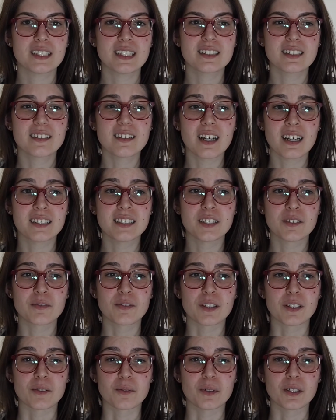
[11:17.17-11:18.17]
It's a lot
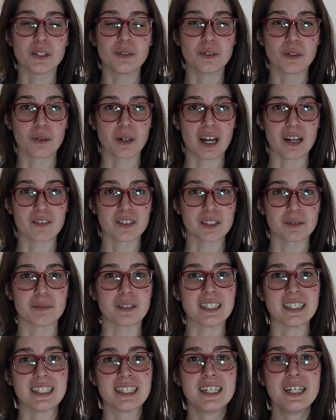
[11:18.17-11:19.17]
different when you don't have
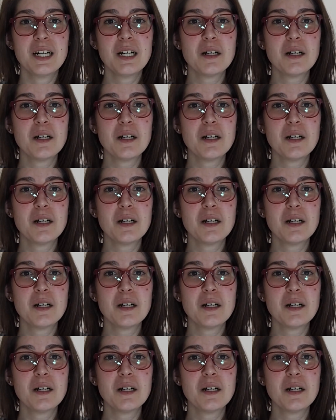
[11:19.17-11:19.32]
somebody